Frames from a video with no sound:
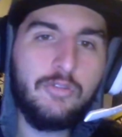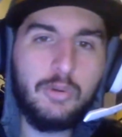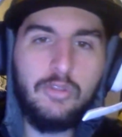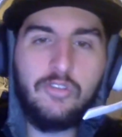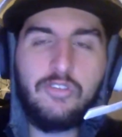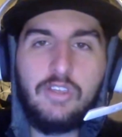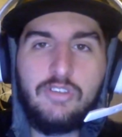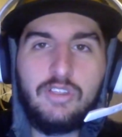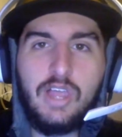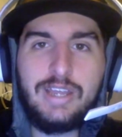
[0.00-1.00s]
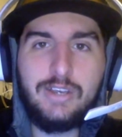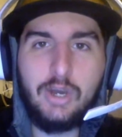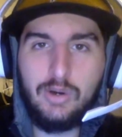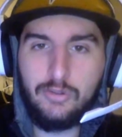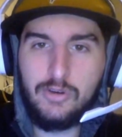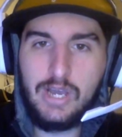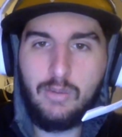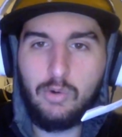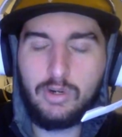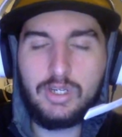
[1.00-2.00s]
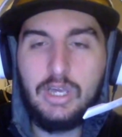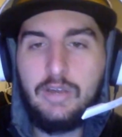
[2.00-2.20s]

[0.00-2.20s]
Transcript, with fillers: through the season like no other network.